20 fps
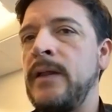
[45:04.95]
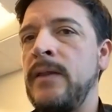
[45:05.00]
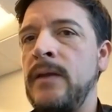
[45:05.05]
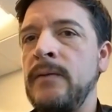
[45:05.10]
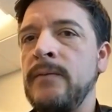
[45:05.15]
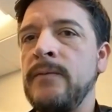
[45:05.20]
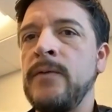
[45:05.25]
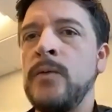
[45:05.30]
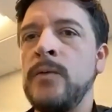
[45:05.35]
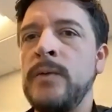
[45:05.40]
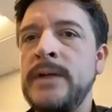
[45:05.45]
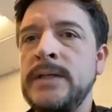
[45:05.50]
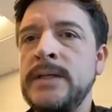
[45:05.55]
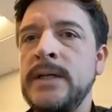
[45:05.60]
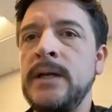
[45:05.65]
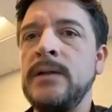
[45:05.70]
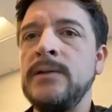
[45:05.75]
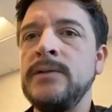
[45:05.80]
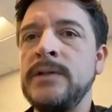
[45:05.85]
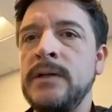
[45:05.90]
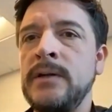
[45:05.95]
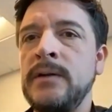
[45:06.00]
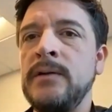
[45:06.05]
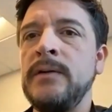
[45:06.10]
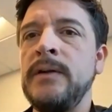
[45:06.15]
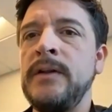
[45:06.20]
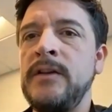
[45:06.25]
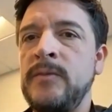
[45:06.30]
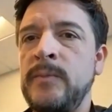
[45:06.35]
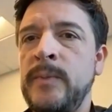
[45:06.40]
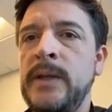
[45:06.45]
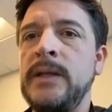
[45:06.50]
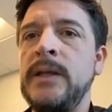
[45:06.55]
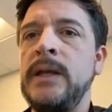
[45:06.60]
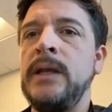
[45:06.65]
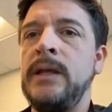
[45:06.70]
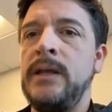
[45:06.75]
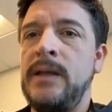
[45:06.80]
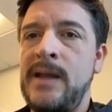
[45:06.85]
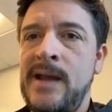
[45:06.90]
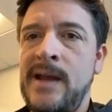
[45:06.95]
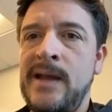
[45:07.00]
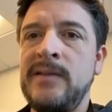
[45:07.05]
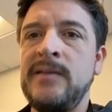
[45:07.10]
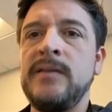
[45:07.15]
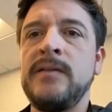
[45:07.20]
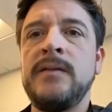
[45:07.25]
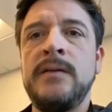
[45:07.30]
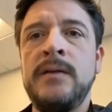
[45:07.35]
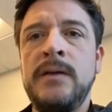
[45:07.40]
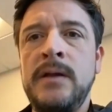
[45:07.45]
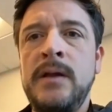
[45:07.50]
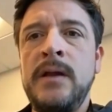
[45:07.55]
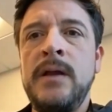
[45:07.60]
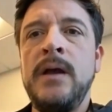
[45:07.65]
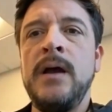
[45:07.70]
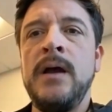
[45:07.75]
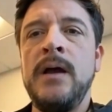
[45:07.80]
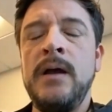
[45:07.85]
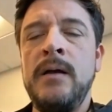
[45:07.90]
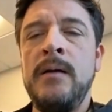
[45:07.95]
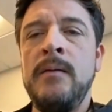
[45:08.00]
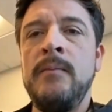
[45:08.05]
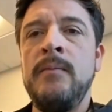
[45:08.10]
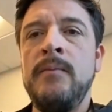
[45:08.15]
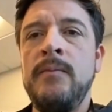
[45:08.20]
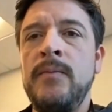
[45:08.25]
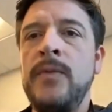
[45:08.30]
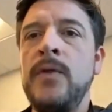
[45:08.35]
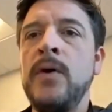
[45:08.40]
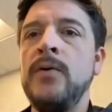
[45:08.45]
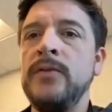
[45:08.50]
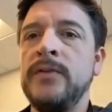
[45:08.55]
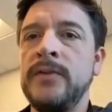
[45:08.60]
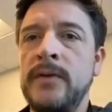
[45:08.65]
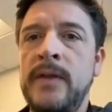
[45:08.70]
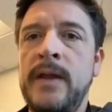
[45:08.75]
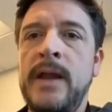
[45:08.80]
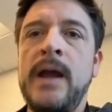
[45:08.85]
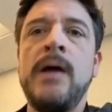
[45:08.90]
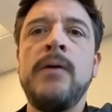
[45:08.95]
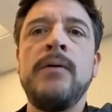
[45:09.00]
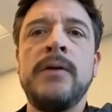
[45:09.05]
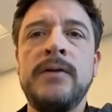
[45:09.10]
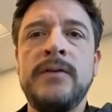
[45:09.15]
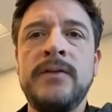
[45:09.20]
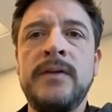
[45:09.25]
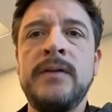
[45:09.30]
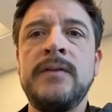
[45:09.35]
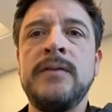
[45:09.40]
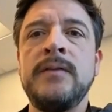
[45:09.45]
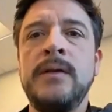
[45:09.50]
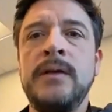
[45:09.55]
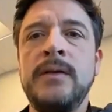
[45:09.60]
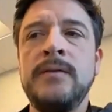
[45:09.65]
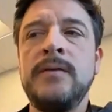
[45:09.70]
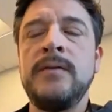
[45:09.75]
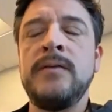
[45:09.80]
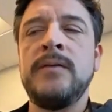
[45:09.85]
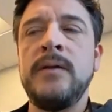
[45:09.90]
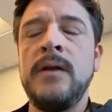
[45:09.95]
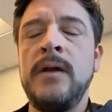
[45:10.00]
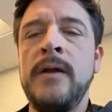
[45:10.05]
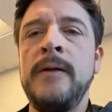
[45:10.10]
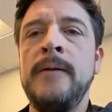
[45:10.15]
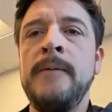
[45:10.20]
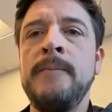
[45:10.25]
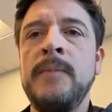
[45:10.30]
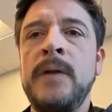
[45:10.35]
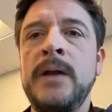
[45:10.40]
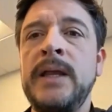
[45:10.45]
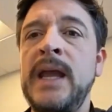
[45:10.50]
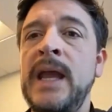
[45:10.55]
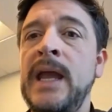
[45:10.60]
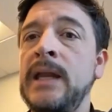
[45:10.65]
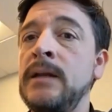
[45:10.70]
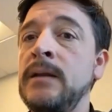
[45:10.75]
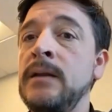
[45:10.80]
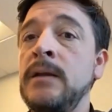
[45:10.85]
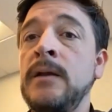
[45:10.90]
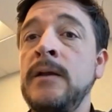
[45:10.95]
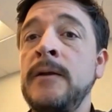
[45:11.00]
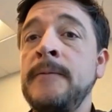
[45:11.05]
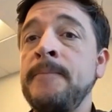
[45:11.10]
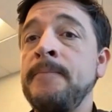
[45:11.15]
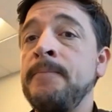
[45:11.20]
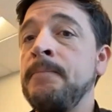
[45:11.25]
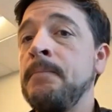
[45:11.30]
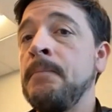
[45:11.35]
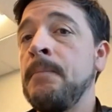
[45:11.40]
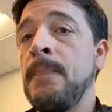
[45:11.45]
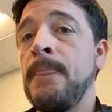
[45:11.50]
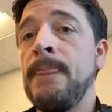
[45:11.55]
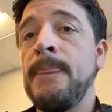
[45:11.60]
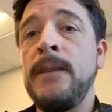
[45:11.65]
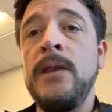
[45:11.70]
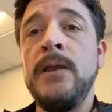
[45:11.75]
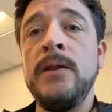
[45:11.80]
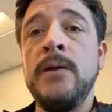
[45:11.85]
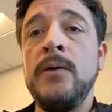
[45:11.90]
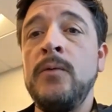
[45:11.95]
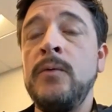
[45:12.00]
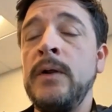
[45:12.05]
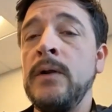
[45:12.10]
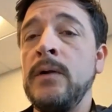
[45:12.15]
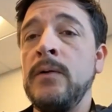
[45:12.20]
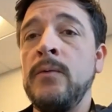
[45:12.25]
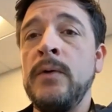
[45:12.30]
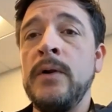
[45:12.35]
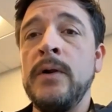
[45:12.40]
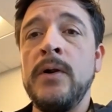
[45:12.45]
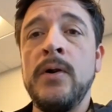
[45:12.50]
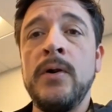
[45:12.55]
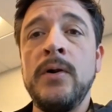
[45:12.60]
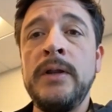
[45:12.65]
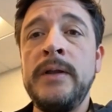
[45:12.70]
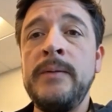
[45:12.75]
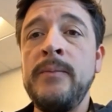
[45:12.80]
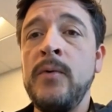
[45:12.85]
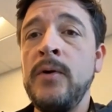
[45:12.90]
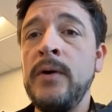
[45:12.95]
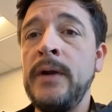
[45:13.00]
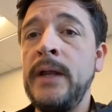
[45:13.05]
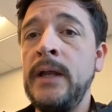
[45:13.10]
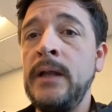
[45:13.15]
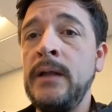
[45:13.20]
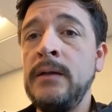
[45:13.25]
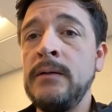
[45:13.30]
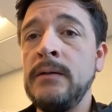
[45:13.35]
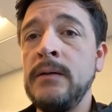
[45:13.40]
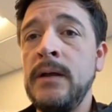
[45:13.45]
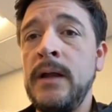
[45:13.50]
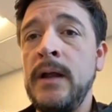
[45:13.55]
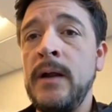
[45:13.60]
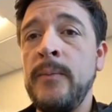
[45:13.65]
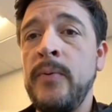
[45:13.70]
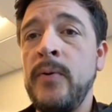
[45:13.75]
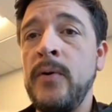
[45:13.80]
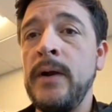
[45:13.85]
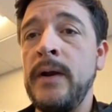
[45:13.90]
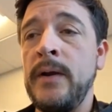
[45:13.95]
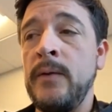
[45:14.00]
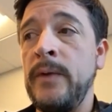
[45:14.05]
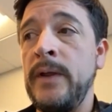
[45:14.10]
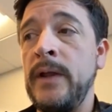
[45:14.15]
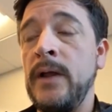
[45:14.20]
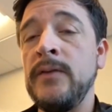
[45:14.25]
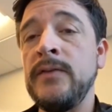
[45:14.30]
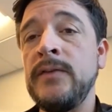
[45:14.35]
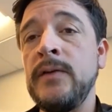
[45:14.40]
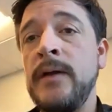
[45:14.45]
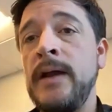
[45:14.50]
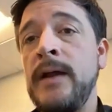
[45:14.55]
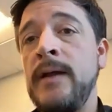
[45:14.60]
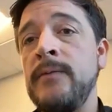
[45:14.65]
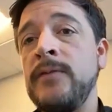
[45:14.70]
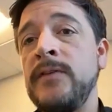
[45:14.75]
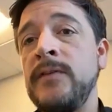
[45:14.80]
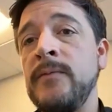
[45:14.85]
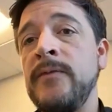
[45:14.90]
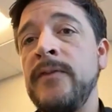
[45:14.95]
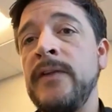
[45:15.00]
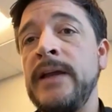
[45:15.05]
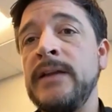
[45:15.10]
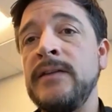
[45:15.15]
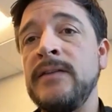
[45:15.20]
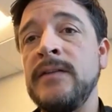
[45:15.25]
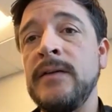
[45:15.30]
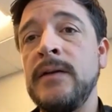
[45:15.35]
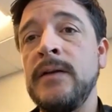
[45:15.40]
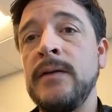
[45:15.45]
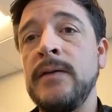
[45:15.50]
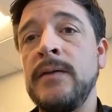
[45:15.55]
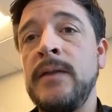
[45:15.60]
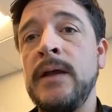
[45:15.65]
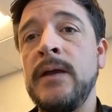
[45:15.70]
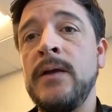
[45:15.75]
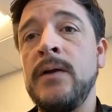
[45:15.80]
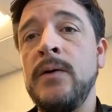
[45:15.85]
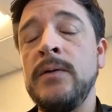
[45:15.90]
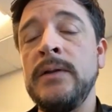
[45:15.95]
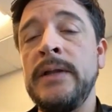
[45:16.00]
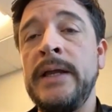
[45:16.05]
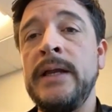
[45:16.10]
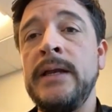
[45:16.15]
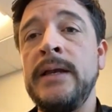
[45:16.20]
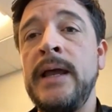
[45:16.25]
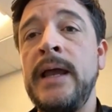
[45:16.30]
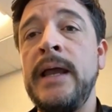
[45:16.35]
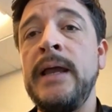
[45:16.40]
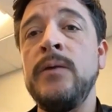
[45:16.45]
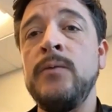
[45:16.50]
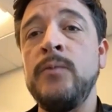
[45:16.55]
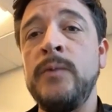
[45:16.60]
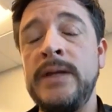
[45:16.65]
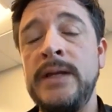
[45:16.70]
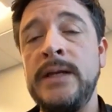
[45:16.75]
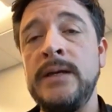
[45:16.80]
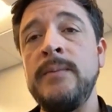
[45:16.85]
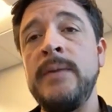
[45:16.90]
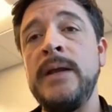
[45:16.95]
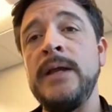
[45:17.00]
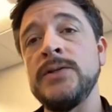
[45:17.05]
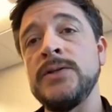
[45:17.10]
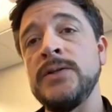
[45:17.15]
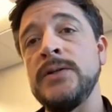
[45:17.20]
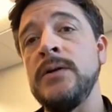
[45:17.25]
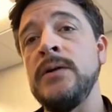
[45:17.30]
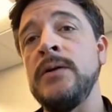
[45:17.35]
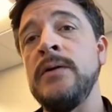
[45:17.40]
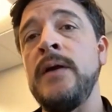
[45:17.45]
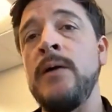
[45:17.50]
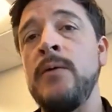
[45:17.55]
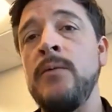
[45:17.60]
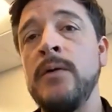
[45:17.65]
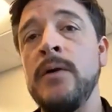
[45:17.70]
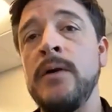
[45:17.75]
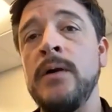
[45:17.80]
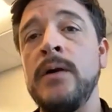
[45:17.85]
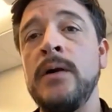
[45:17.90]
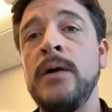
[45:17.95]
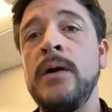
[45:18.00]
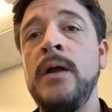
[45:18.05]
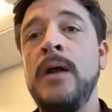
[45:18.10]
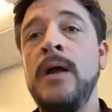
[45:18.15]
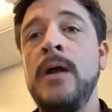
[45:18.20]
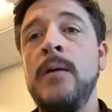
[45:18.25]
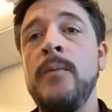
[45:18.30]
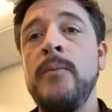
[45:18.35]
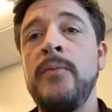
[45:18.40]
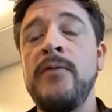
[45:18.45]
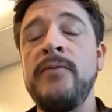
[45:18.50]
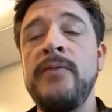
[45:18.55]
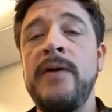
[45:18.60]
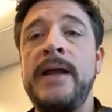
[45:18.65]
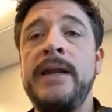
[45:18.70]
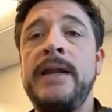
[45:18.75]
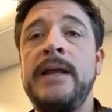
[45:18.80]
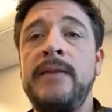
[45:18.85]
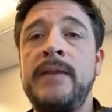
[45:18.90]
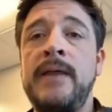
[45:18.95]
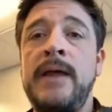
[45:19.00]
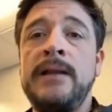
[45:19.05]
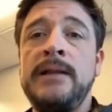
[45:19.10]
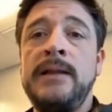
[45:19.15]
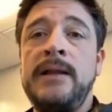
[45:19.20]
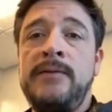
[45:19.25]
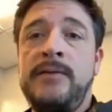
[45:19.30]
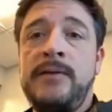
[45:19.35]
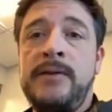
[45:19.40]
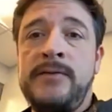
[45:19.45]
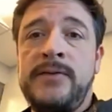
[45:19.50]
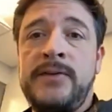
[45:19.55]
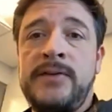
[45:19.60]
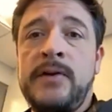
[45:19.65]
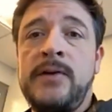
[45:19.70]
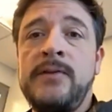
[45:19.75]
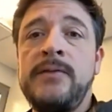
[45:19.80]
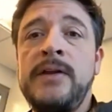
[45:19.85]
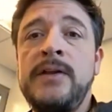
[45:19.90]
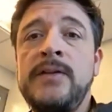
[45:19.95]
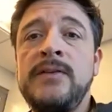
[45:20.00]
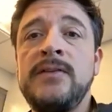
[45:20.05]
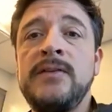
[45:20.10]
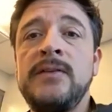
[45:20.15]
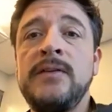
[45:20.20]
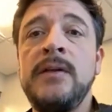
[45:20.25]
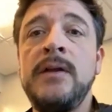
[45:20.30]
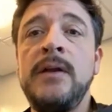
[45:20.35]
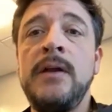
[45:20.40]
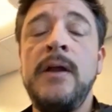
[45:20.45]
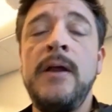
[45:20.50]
I think for retail, generally speaking, yes, those are the hours. It's again, we're early morning airport, and we also have some flights that go late at night, and we need to make sure that we're providing that level of service.